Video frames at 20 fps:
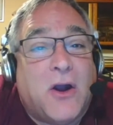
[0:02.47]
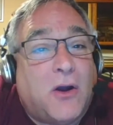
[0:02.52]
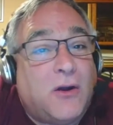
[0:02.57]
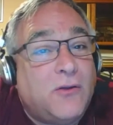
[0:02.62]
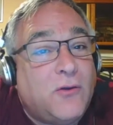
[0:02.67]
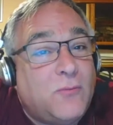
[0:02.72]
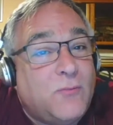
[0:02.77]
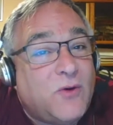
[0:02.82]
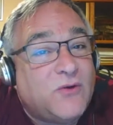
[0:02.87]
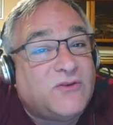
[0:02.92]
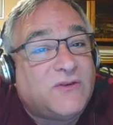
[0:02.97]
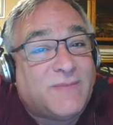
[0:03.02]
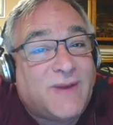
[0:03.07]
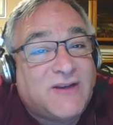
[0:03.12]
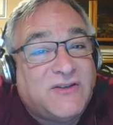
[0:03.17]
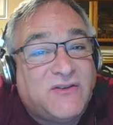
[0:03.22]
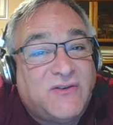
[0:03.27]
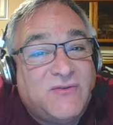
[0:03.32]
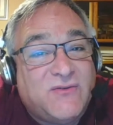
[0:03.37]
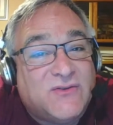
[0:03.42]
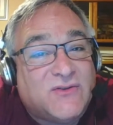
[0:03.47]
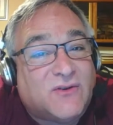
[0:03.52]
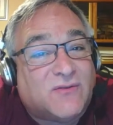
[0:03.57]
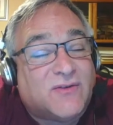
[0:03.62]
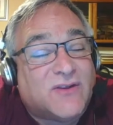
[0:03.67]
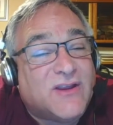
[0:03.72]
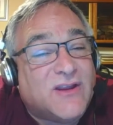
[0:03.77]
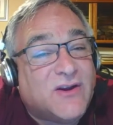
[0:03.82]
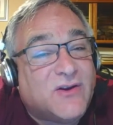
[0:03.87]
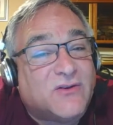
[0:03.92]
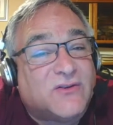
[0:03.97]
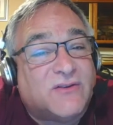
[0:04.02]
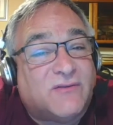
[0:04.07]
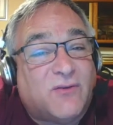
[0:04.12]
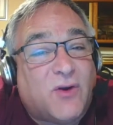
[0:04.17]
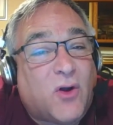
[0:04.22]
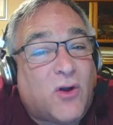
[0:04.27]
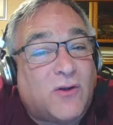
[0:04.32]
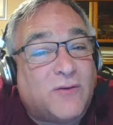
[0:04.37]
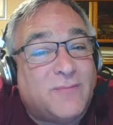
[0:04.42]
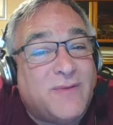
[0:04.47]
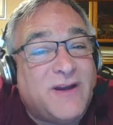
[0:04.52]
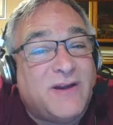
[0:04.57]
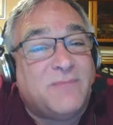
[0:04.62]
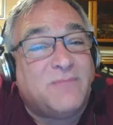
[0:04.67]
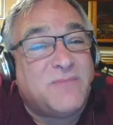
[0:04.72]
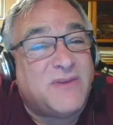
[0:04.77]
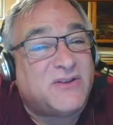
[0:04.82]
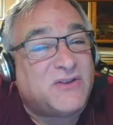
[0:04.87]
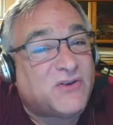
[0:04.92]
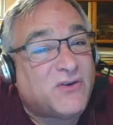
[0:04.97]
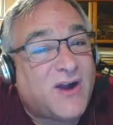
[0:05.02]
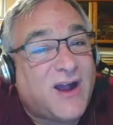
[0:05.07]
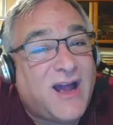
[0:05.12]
although most of my students over the years have called me Mr.